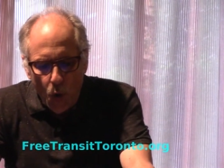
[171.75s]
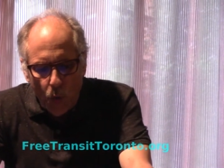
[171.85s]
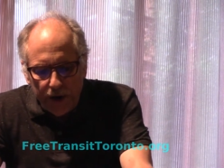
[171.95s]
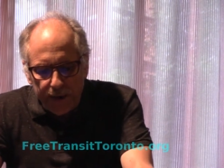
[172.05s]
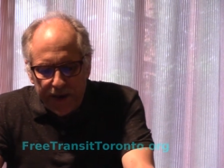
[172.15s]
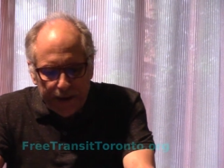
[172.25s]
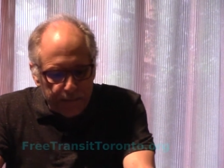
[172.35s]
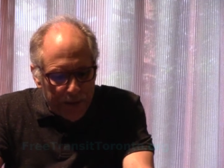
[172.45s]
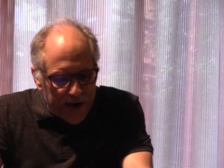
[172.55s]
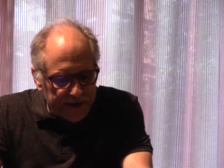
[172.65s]
want to make a
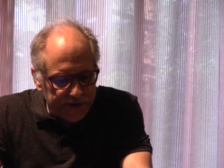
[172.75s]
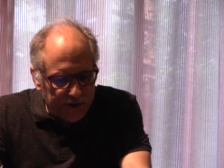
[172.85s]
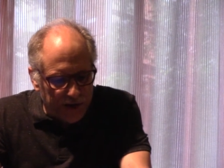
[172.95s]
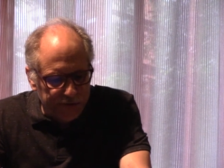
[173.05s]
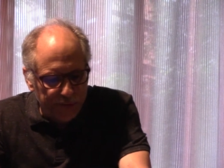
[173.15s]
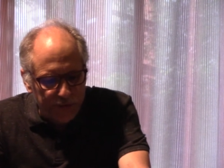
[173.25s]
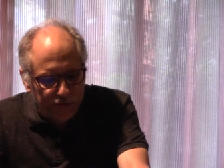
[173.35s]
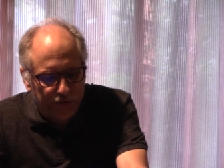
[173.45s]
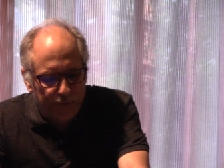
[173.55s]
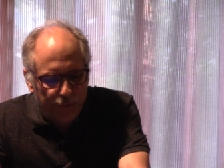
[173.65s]
modest contribution to